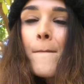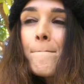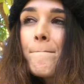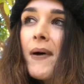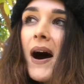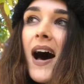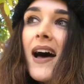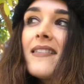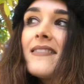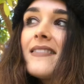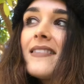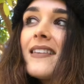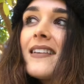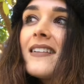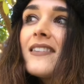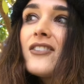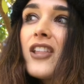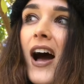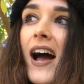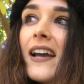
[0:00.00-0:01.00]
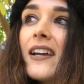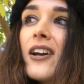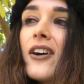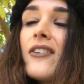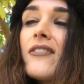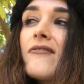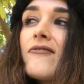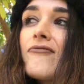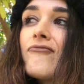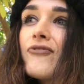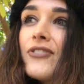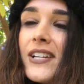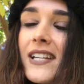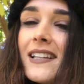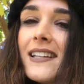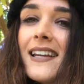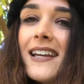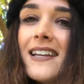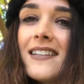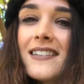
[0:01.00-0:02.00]
But like,
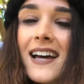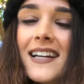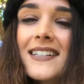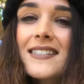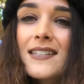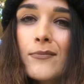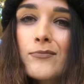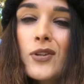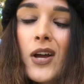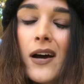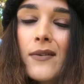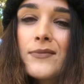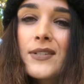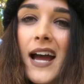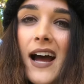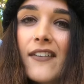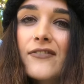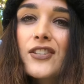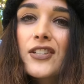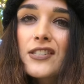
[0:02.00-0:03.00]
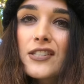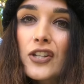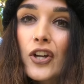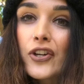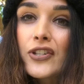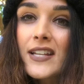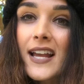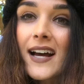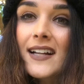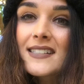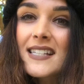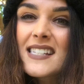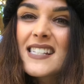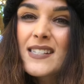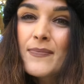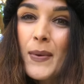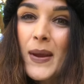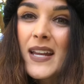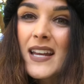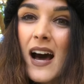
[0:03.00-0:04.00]
really, like sometimes you have to slow down to
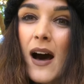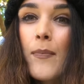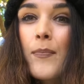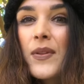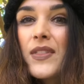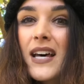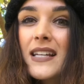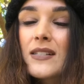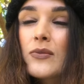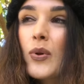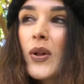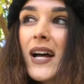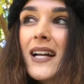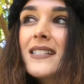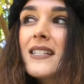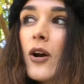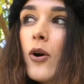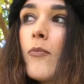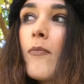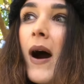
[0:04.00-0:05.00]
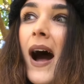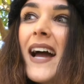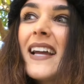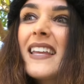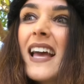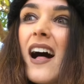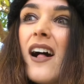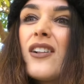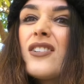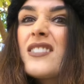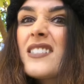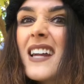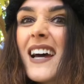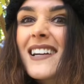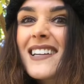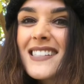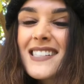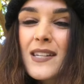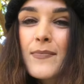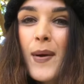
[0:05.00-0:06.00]
speed up, and that's why I tell my gals,
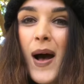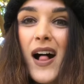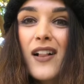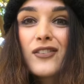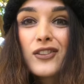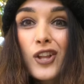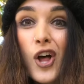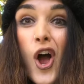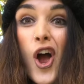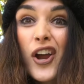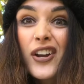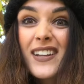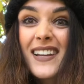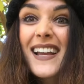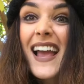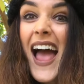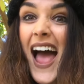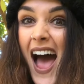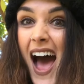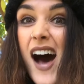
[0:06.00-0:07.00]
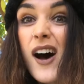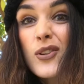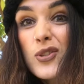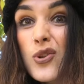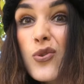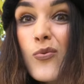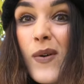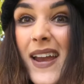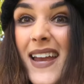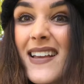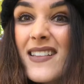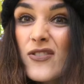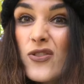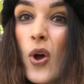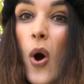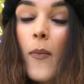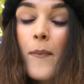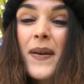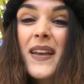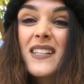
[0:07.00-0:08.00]
like, it's about learning how to eat,
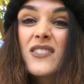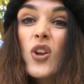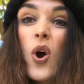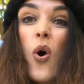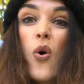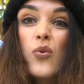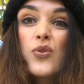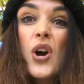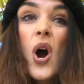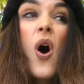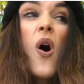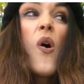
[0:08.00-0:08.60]
not being told